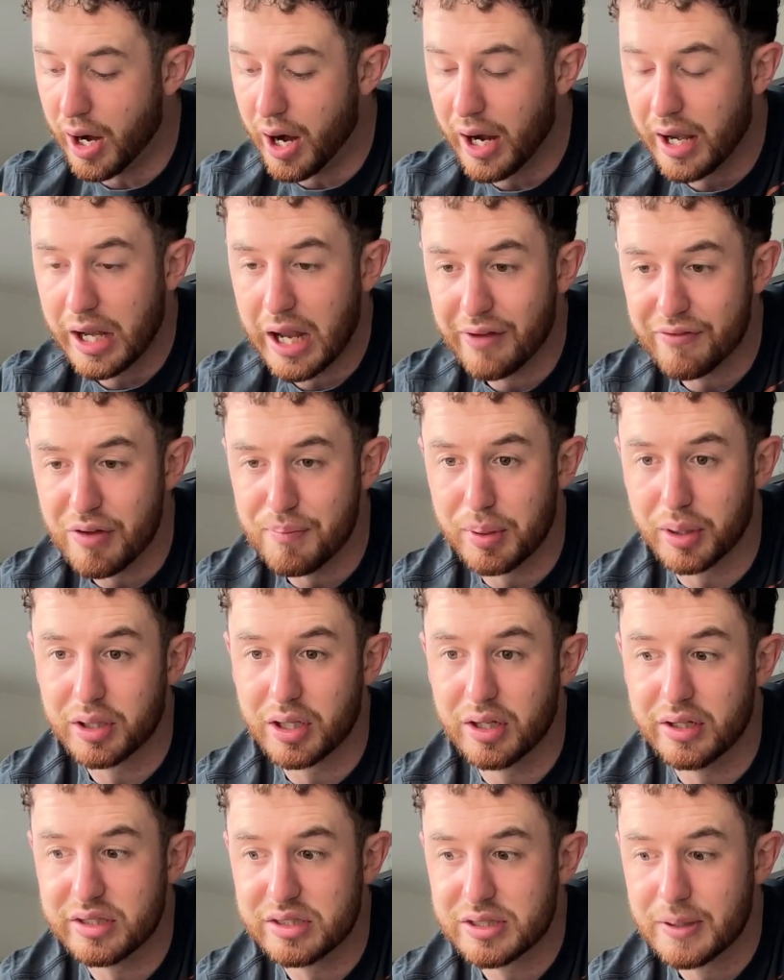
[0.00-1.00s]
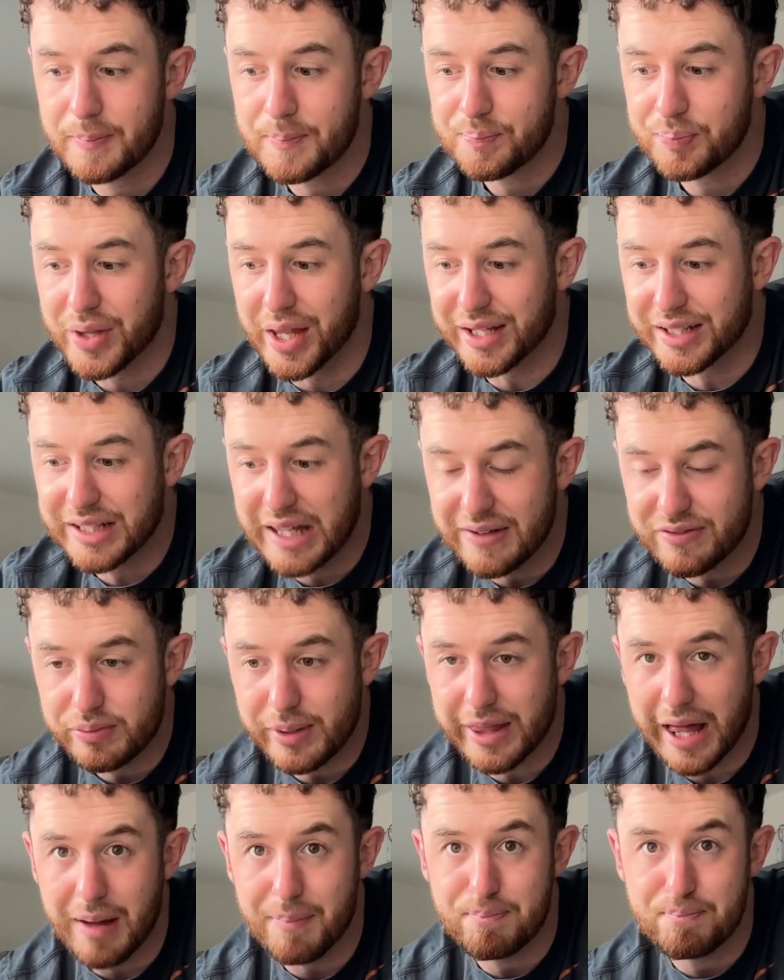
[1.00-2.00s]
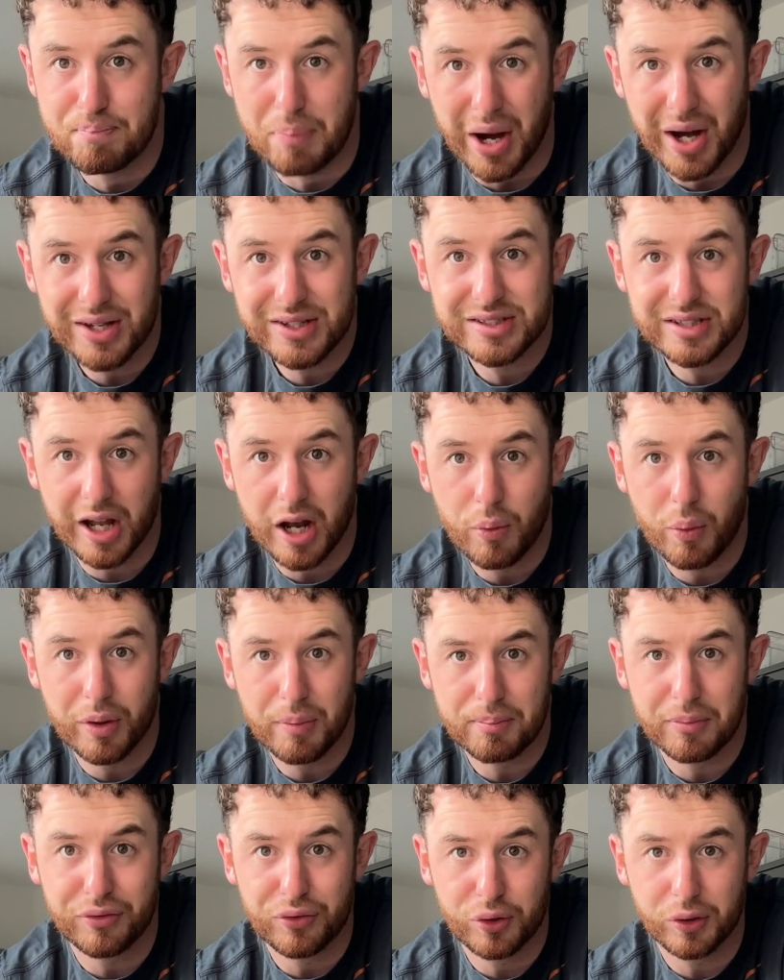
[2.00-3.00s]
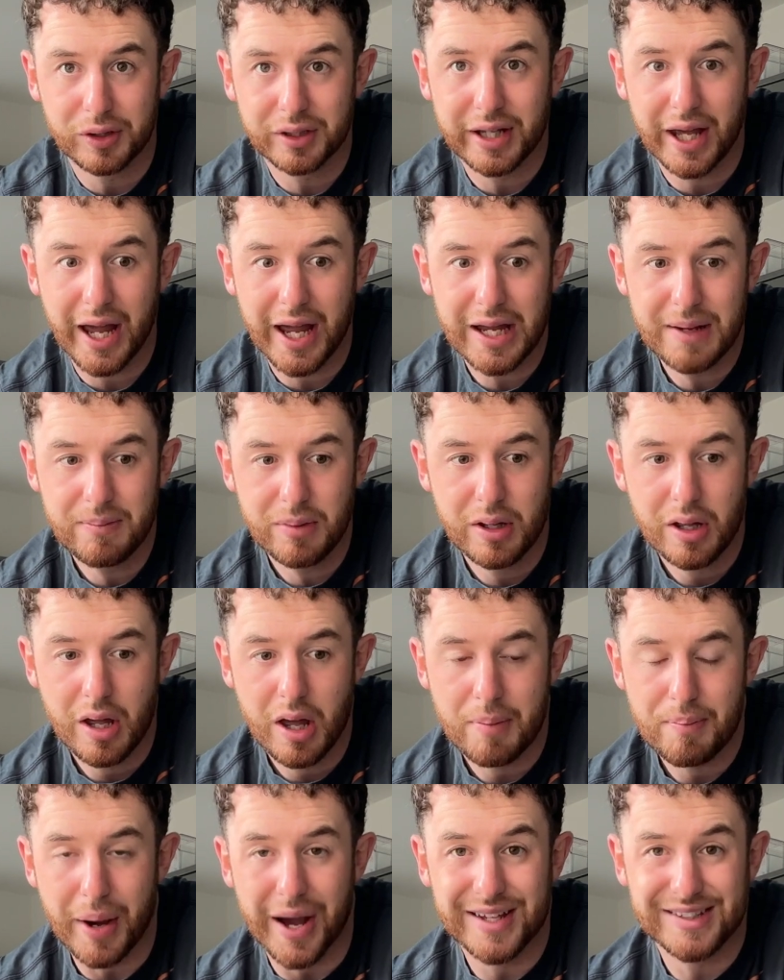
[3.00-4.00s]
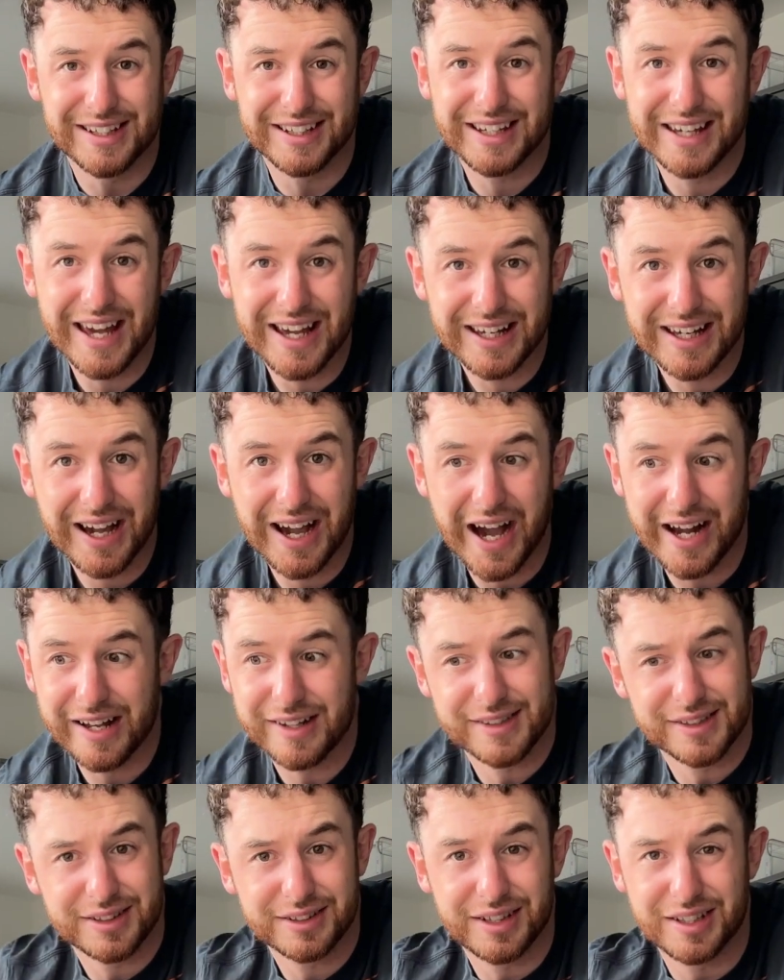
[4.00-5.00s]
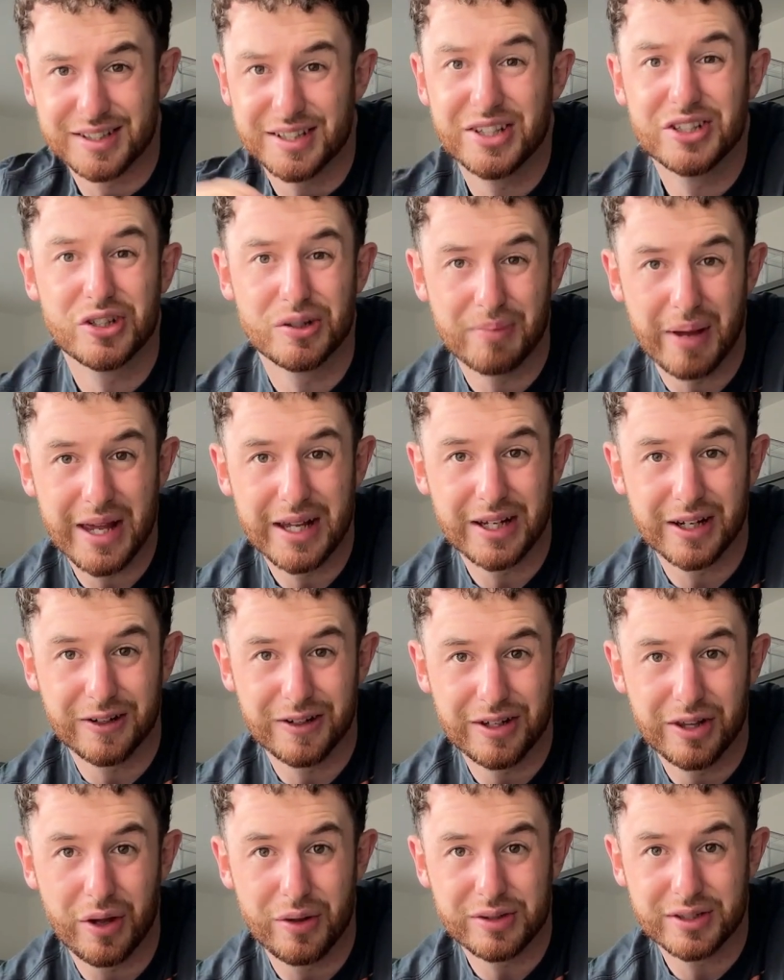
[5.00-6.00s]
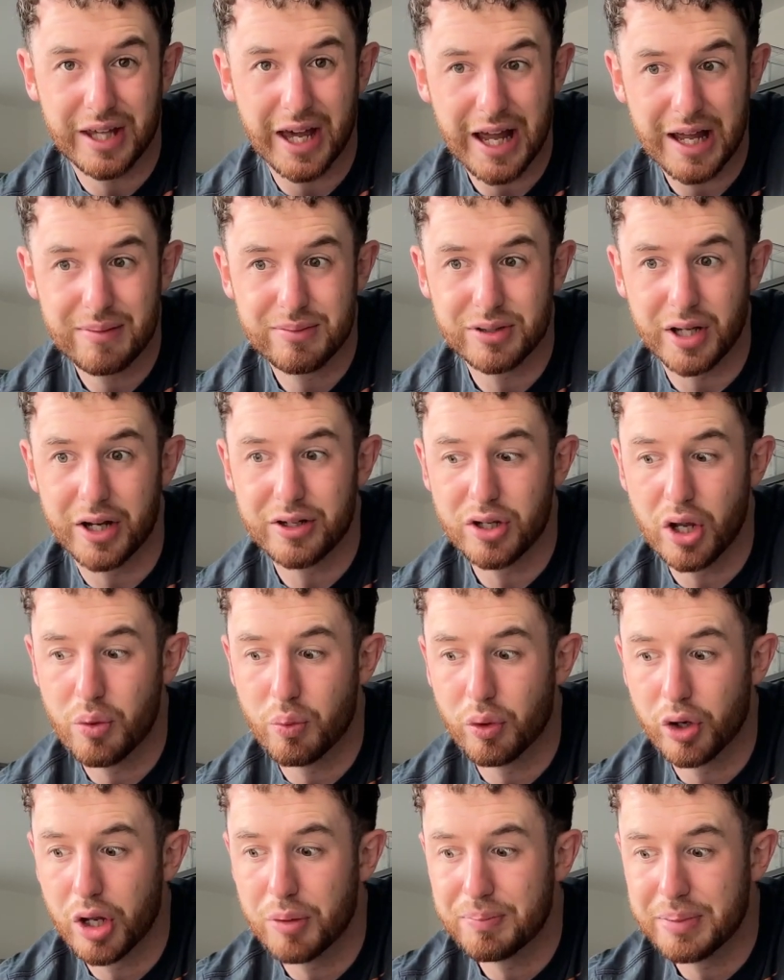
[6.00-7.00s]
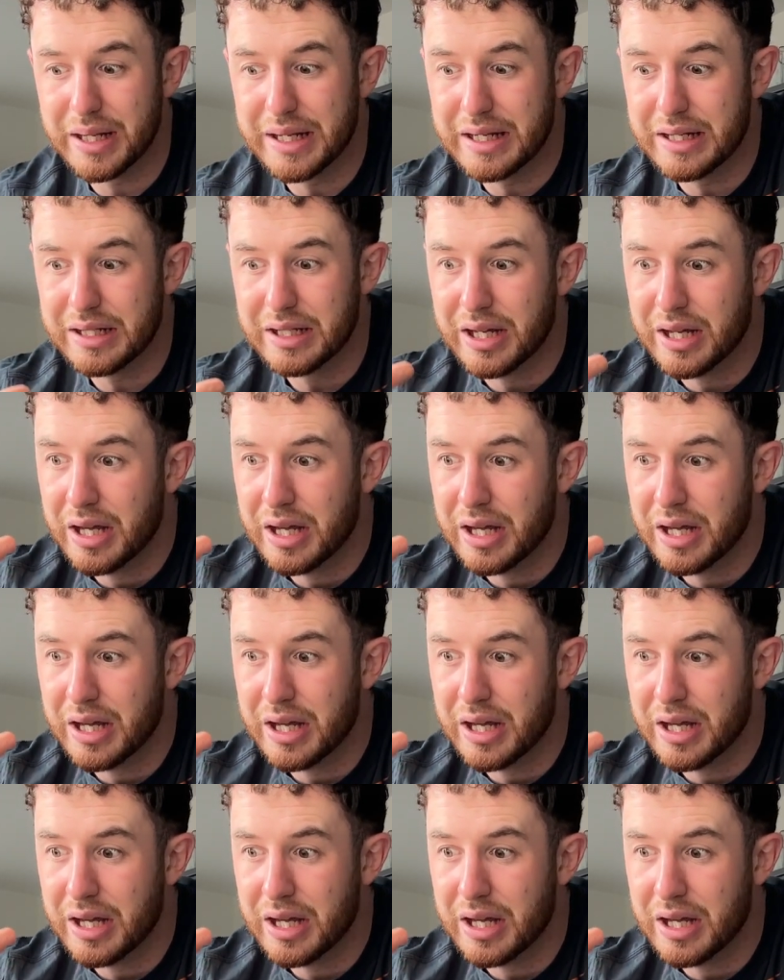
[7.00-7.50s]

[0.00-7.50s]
I love it because it gives me that buzz that I want before a game, but as a kicker and as a decision maker in those games, I don't want to be